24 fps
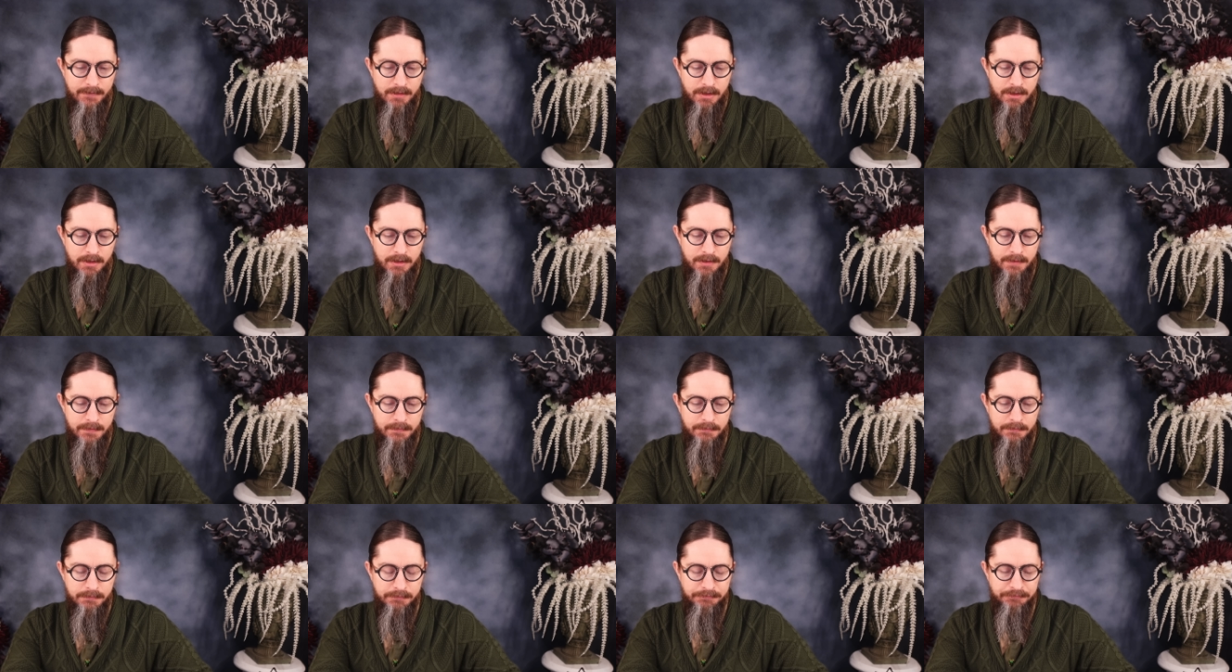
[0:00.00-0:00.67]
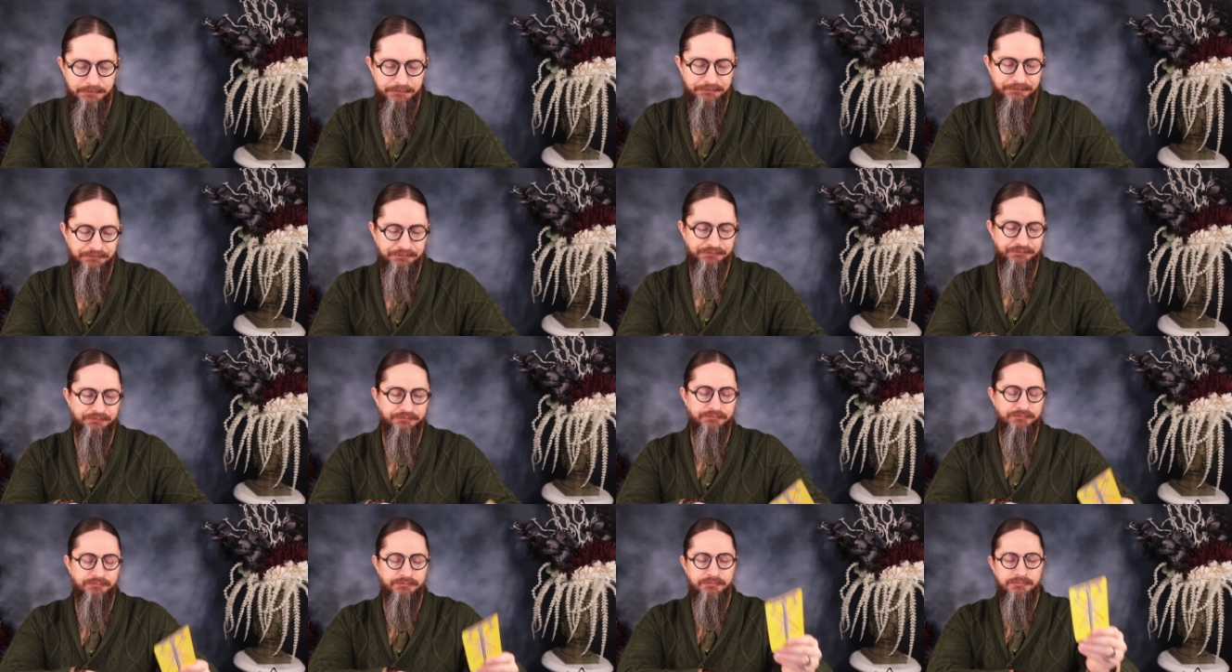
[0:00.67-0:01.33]
Um,
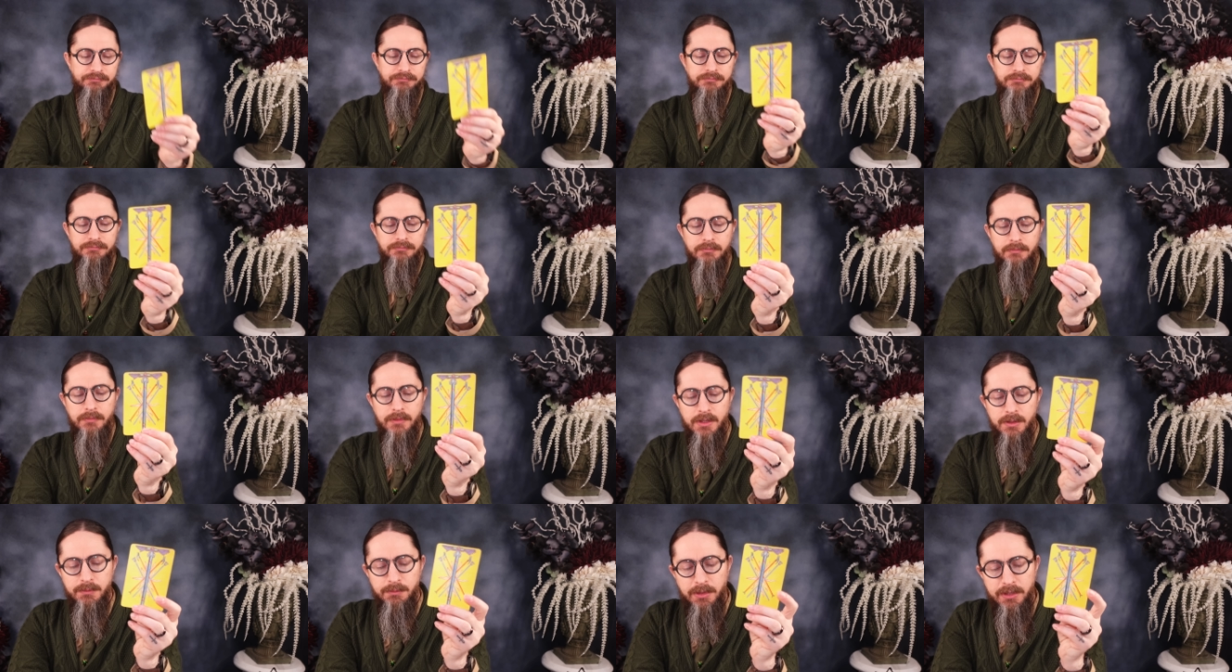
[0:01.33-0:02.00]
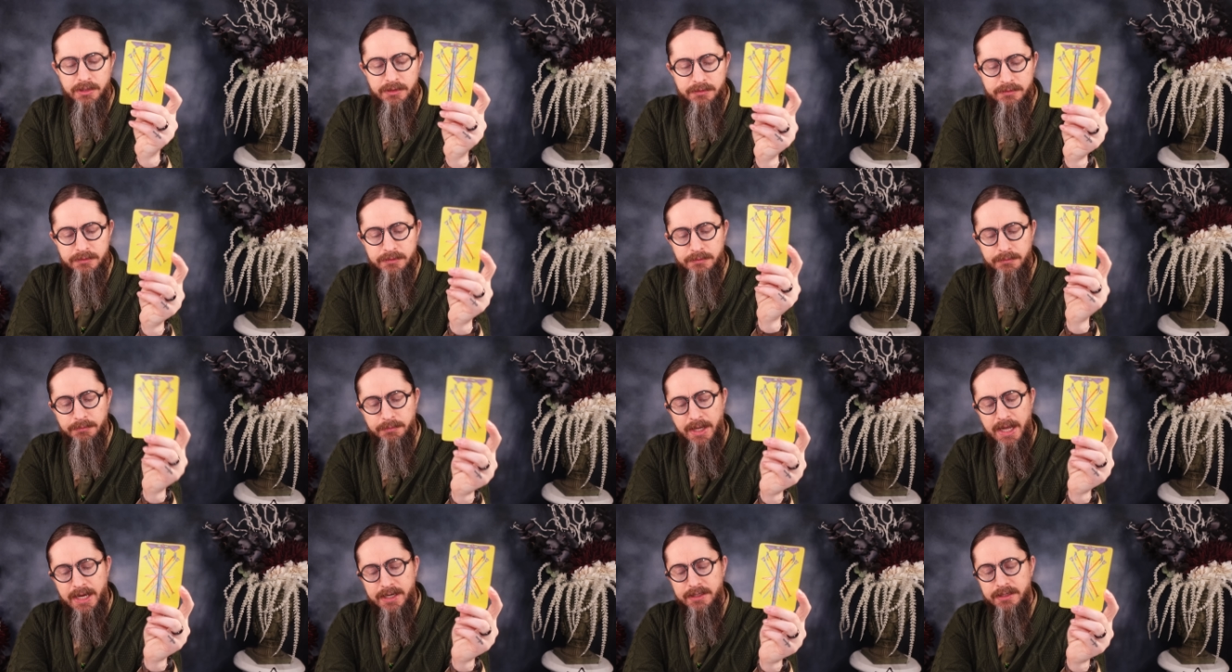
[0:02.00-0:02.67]
but
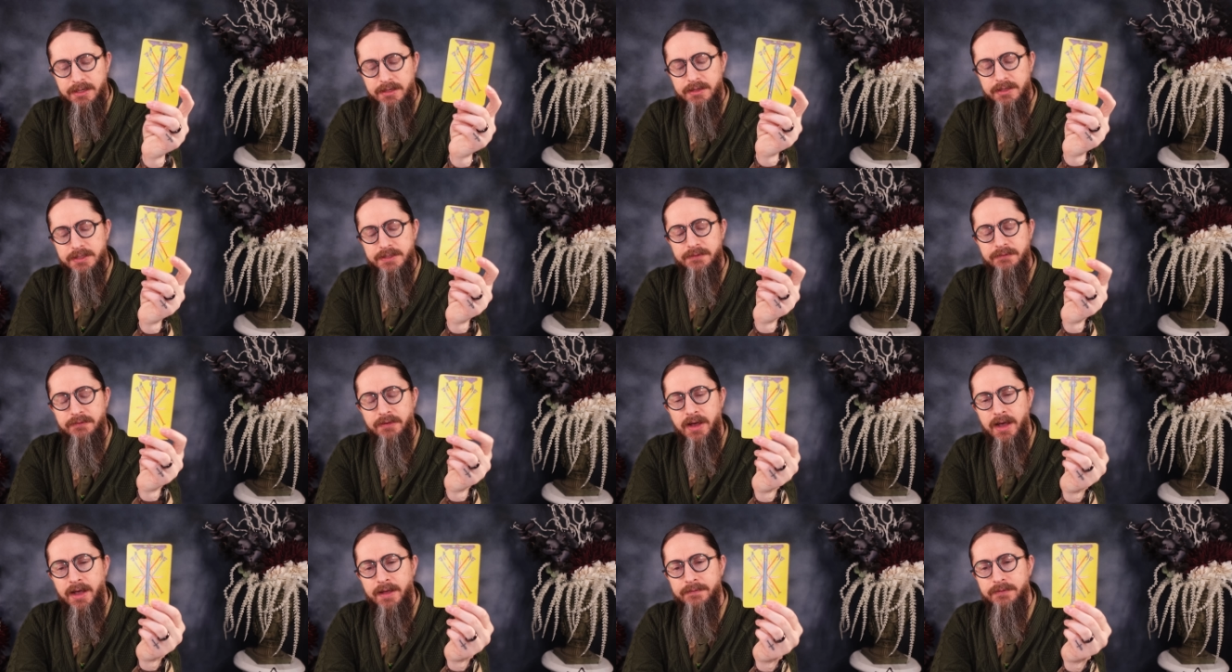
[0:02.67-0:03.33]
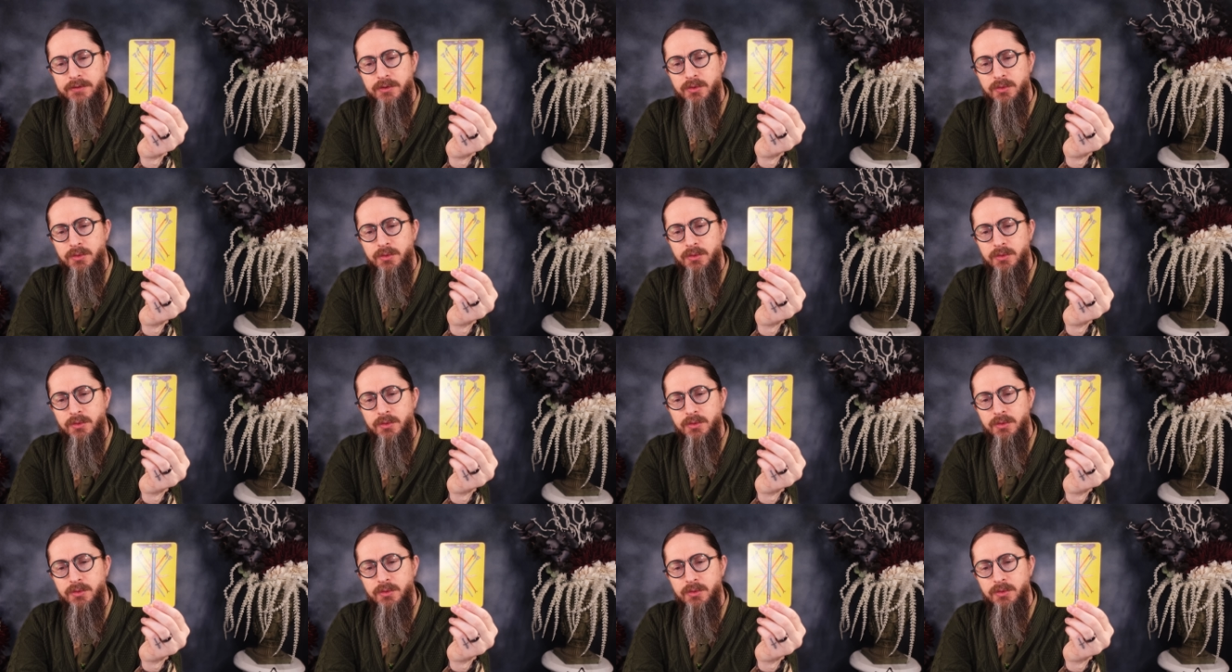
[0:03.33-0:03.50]
back to this five.